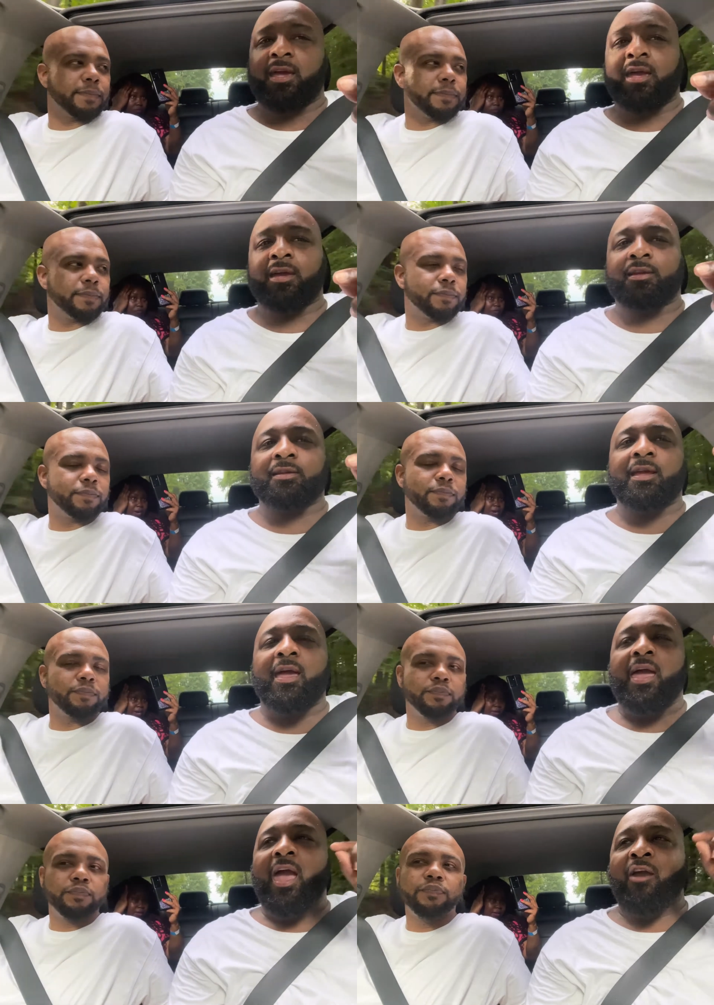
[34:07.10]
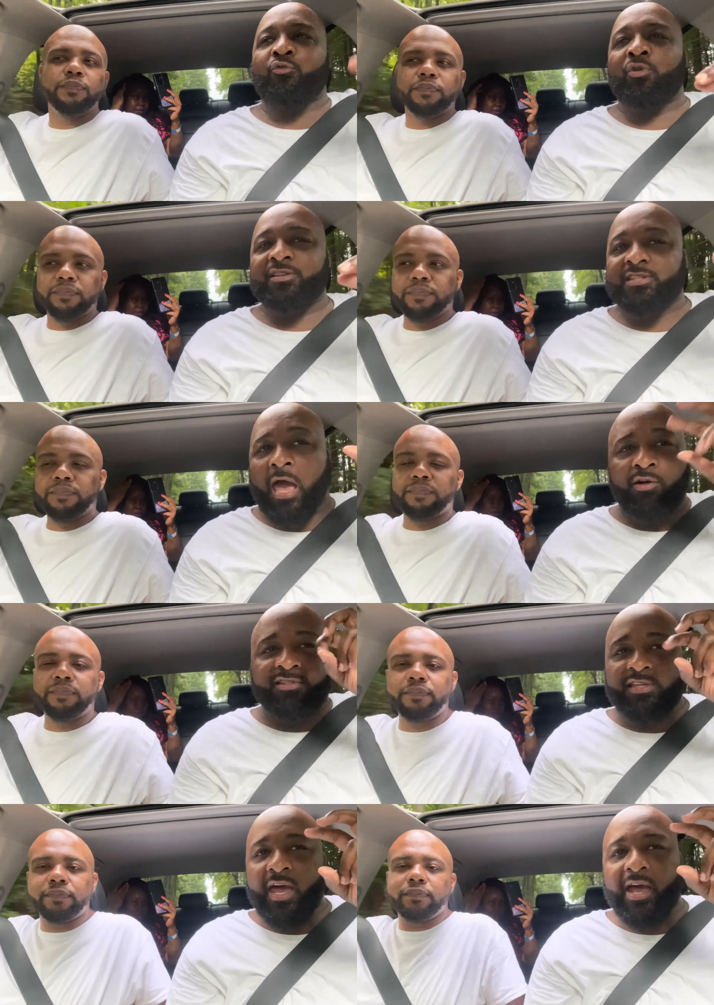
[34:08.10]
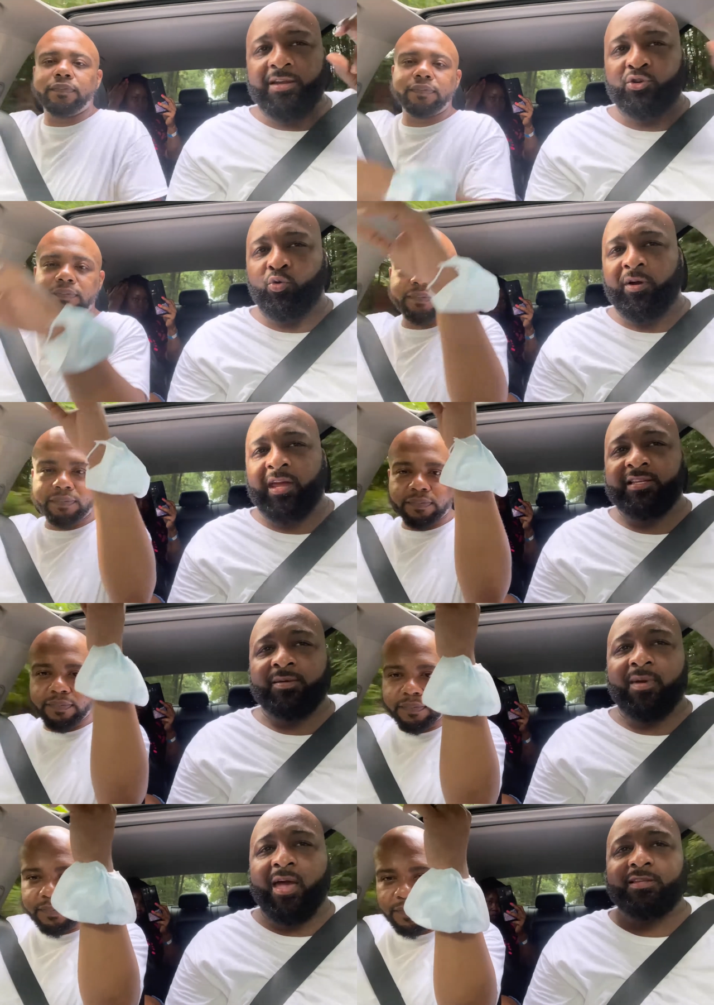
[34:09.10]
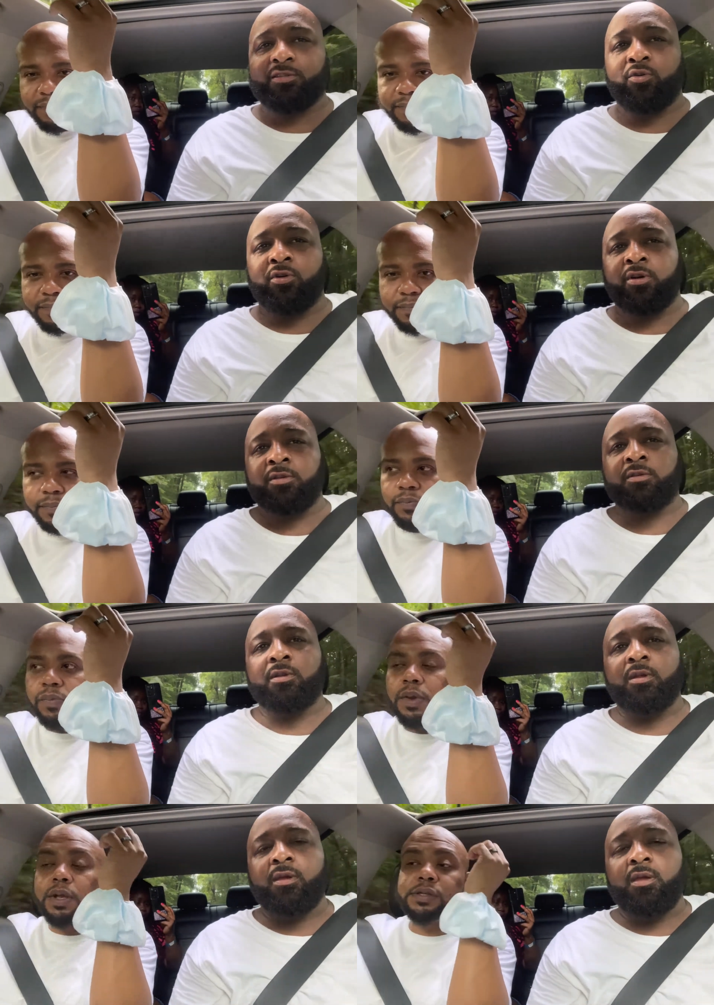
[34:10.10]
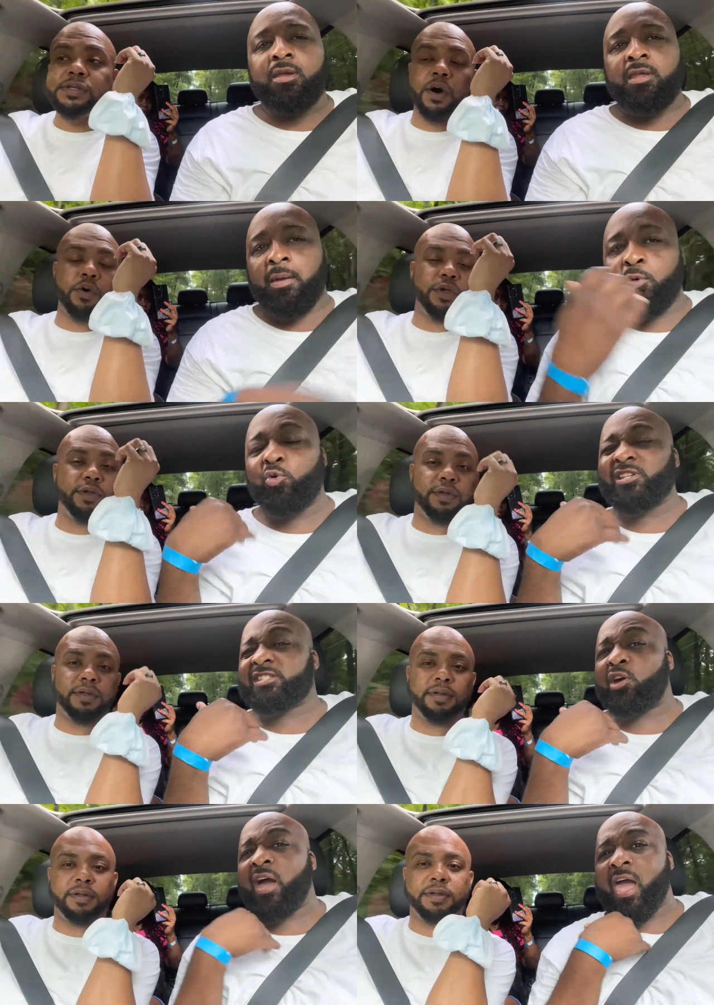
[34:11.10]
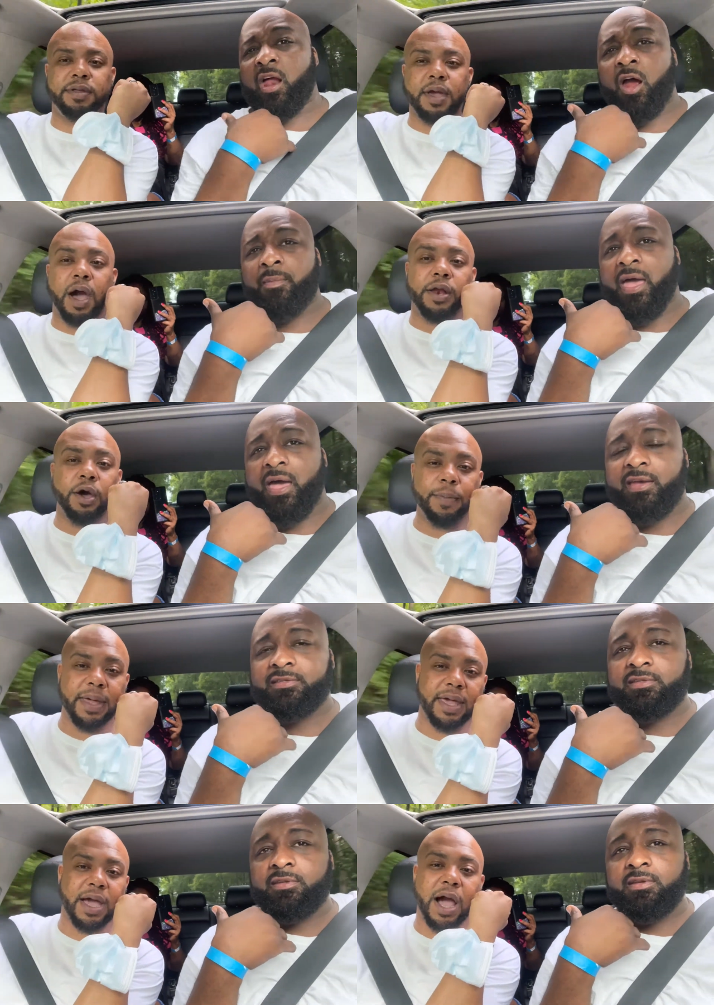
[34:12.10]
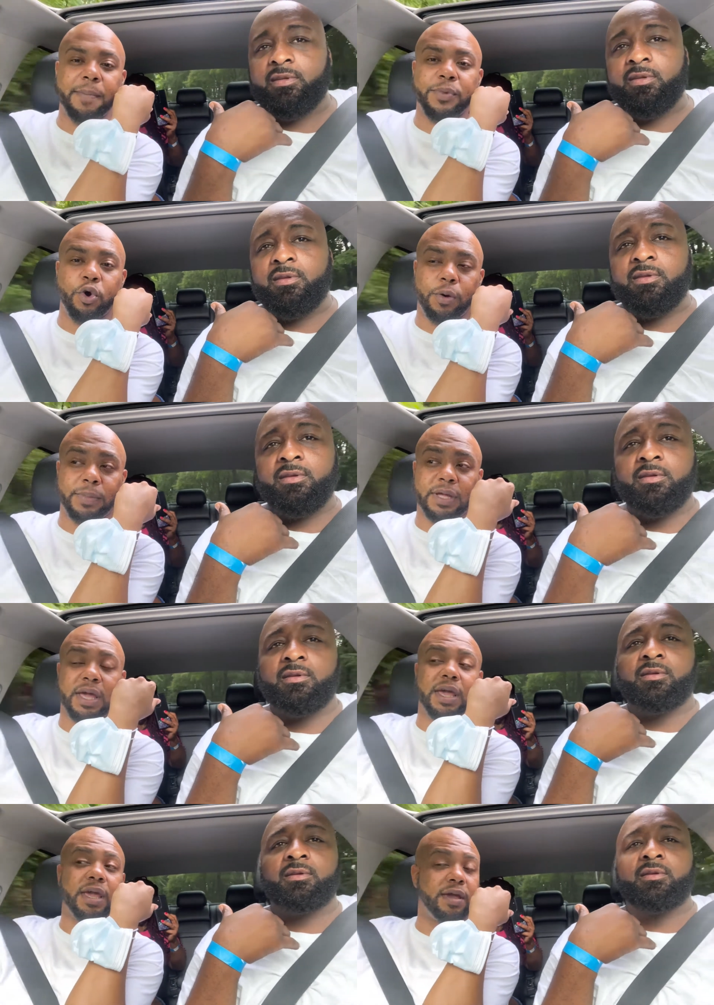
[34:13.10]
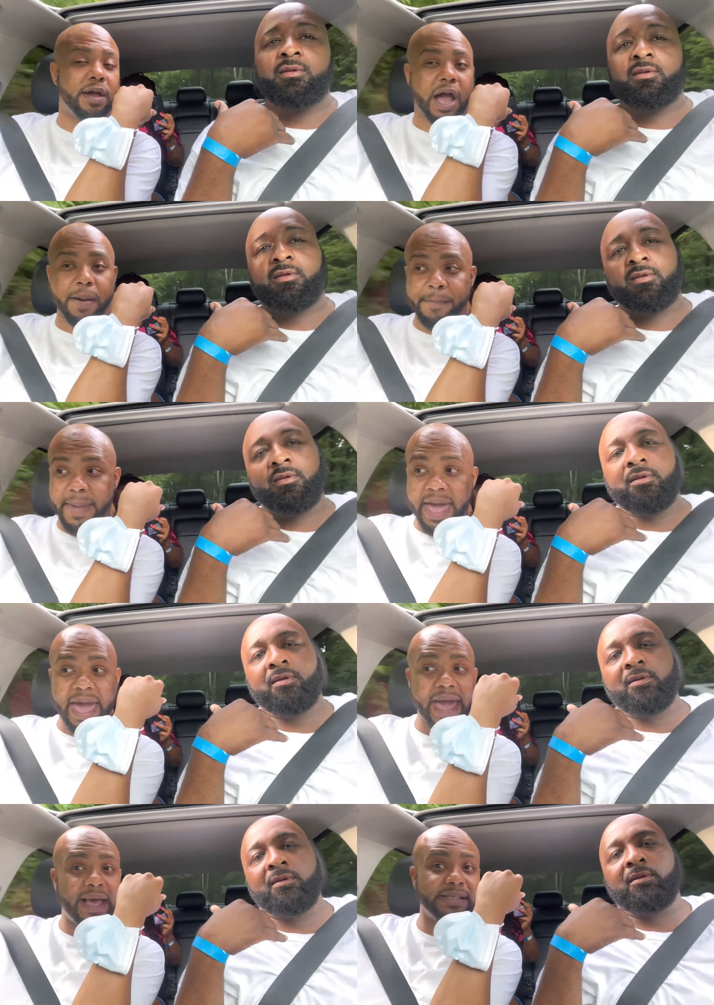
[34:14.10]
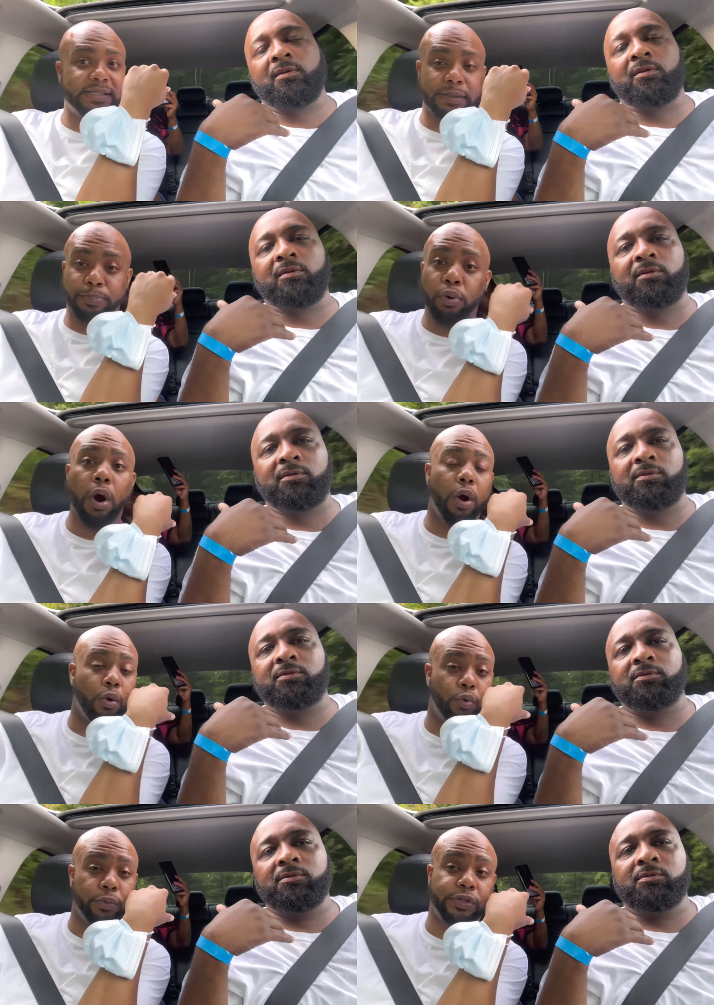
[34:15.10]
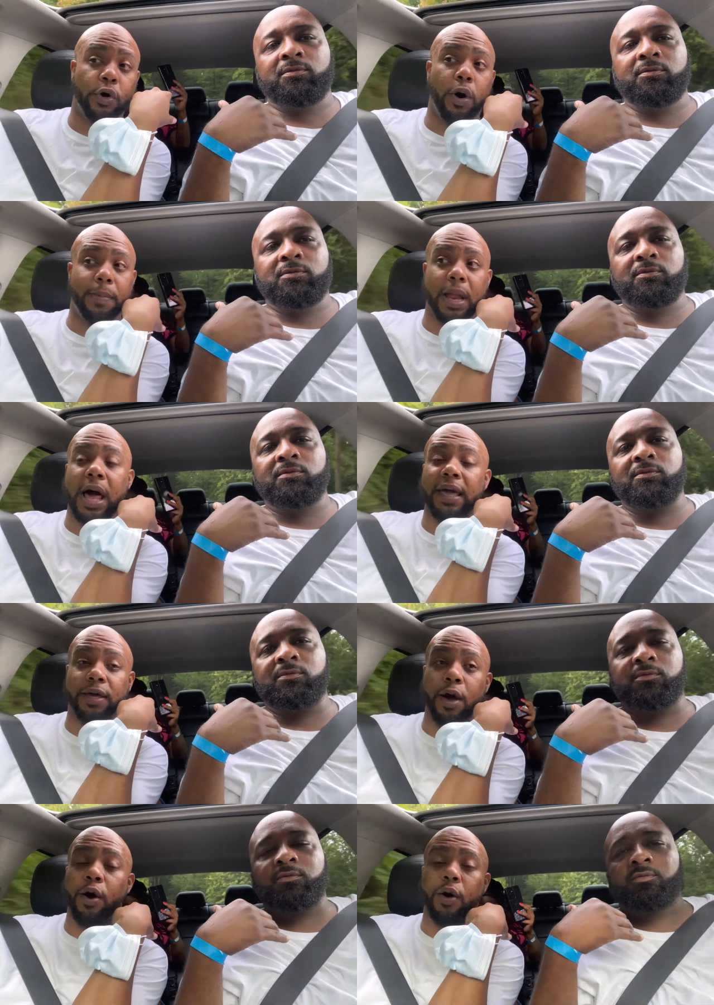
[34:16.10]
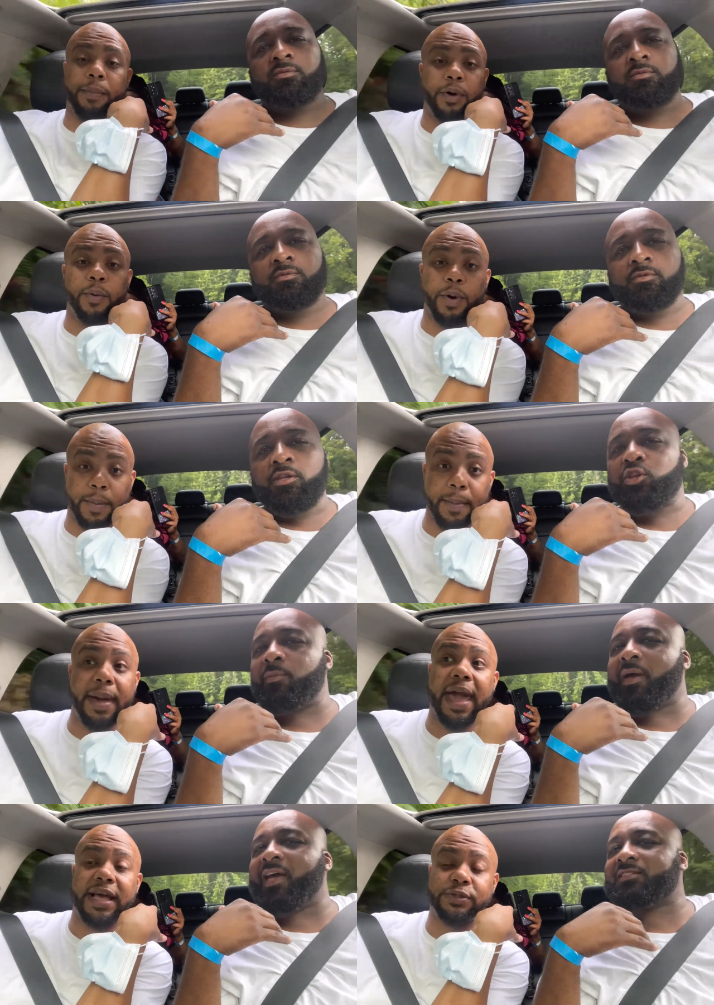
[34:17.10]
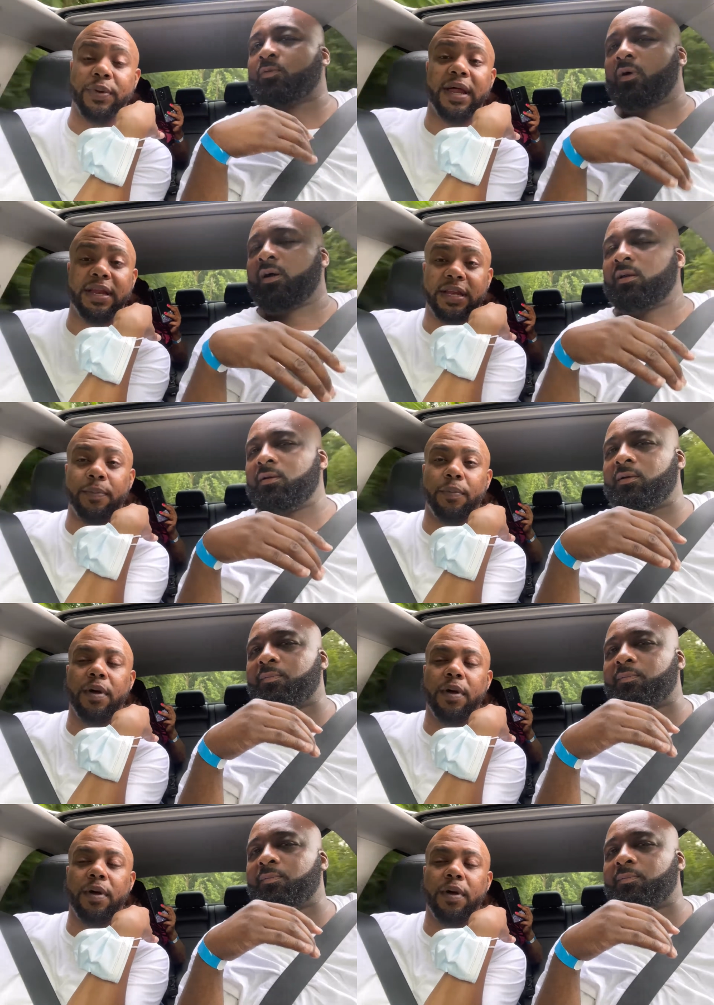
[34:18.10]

Speaker 1: and everyone's outside. No one has a mask on. So I mean, we still had our. Y'all know me.
Speaker 2: I'm normally I'm mask prone, so I'm like, yo, I'm gonna wear my Your mask. mask to